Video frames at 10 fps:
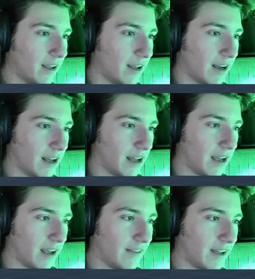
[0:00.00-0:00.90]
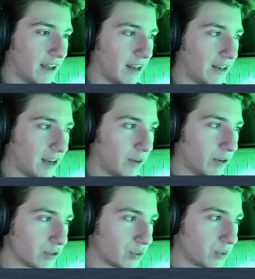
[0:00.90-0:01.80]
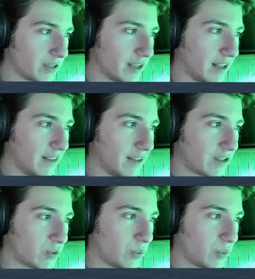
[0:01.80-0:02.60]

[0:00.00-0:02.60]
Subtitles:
And then I would also want to set this